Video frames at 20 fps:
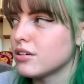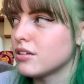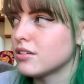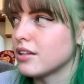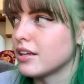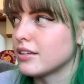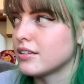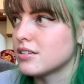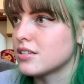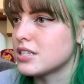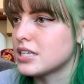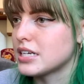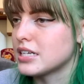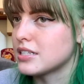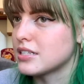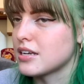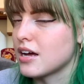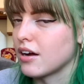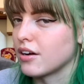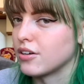this thing is
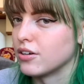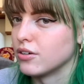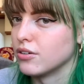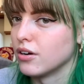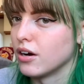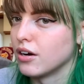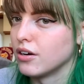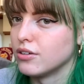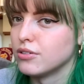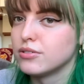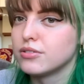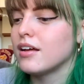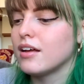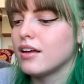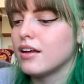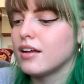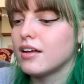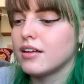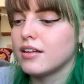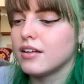not gonna grow.
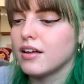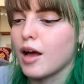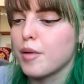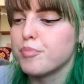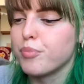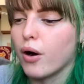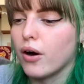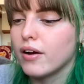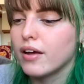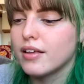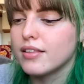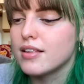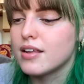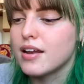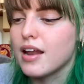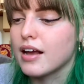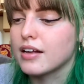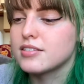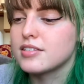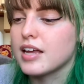I bought it and the
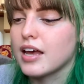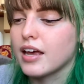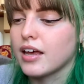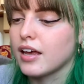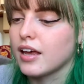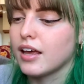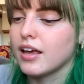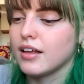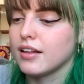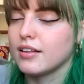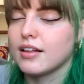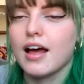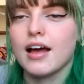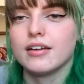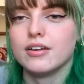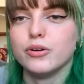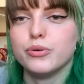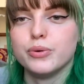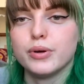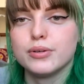next day it had
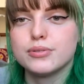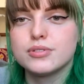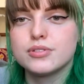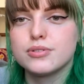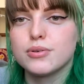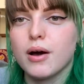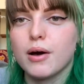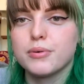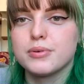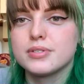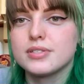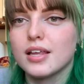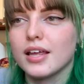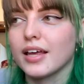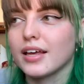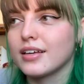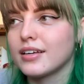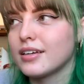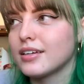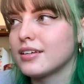no roots. So I was
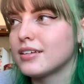like,